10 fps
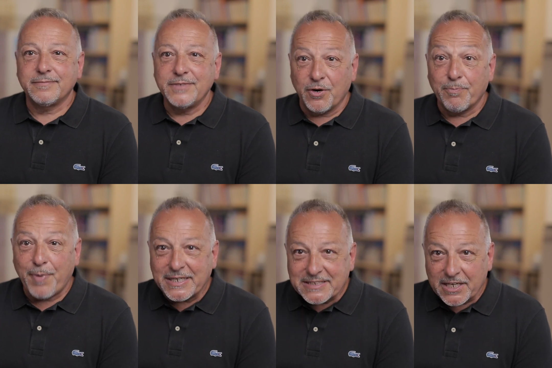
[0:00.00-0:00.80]
you know,
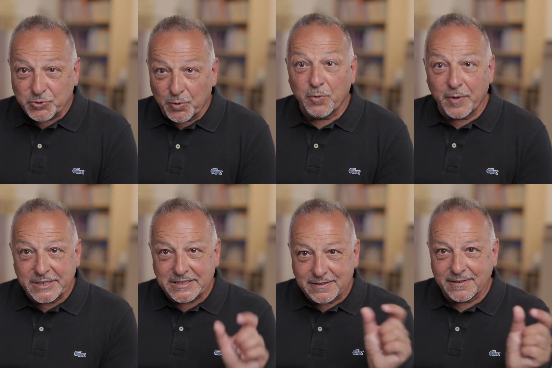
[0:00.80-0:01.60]
bisexual
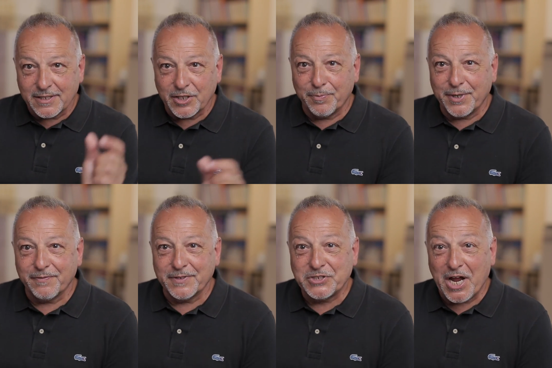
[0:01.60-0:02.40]
was a little bit
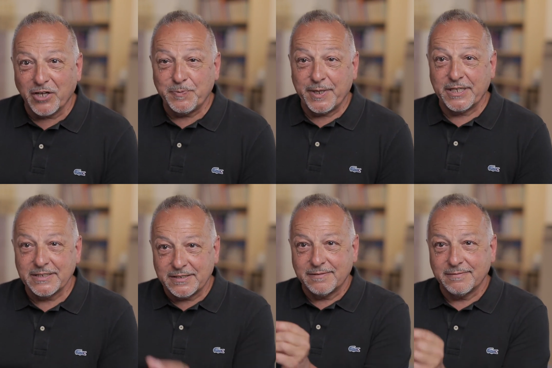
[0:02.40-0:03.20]
of a challenge
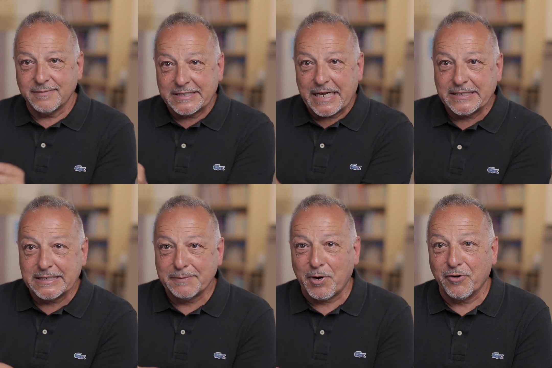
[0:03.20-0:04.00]
because sex
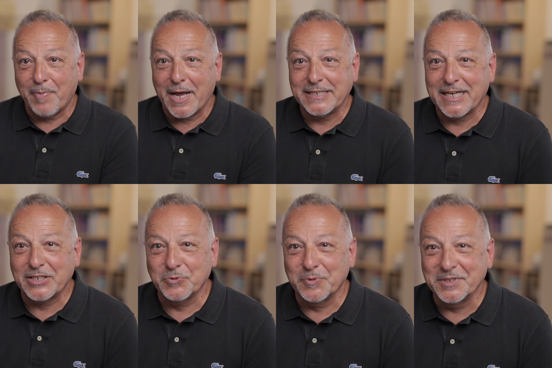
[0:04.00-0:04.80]
is part of
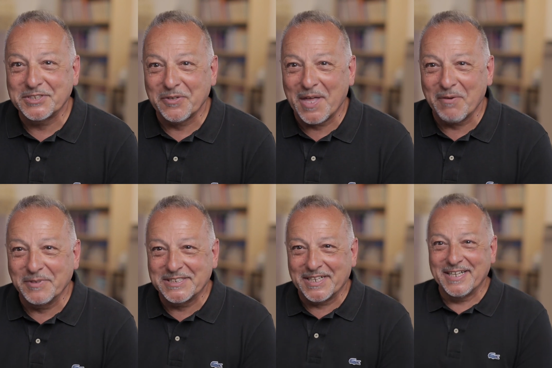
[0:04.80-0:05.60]
bisexual, so that was